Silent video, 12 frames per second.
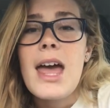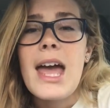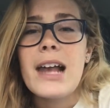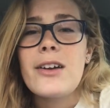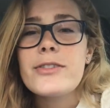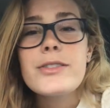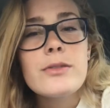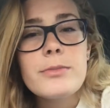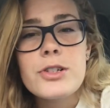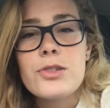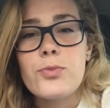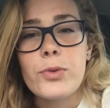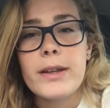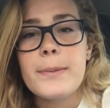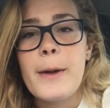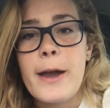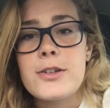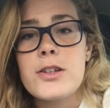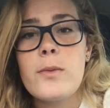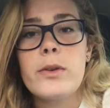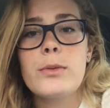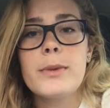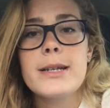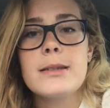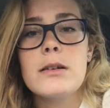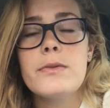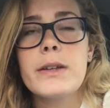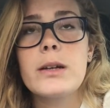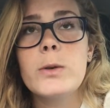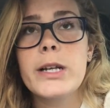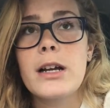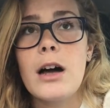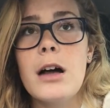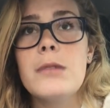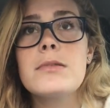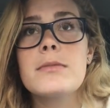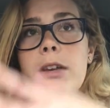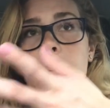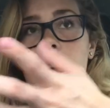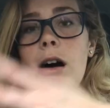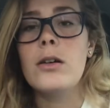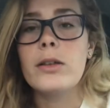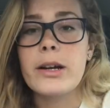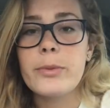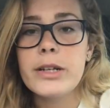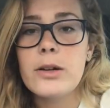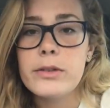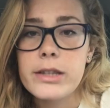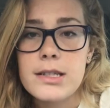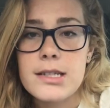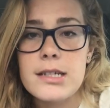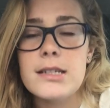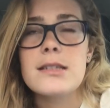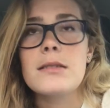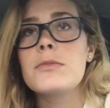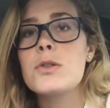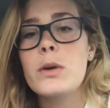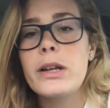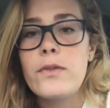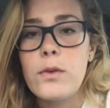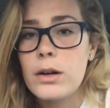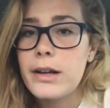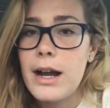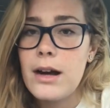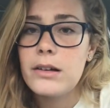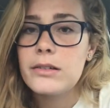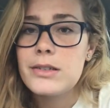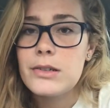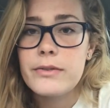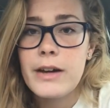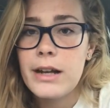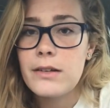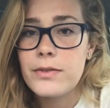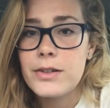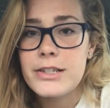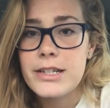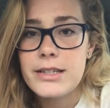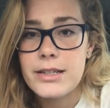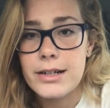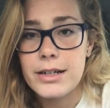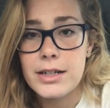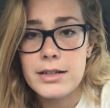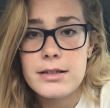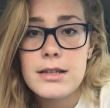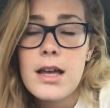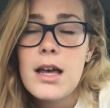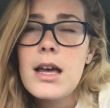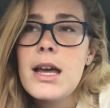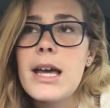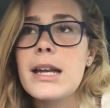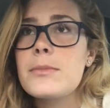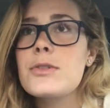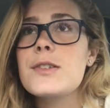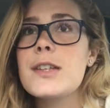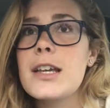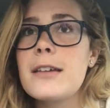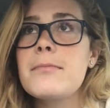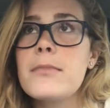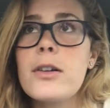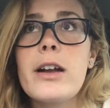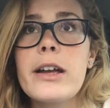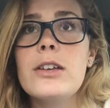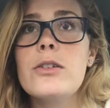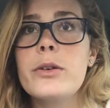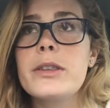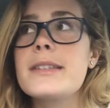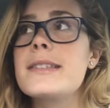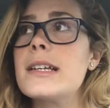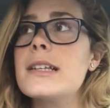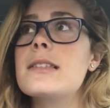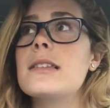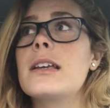And also I'm just really patient with myself. Like when it comes, I'm like, oh, like we know what this is. I'm 24 now, so I've had it for 6 years. And I'm just like, all right, you know what this is.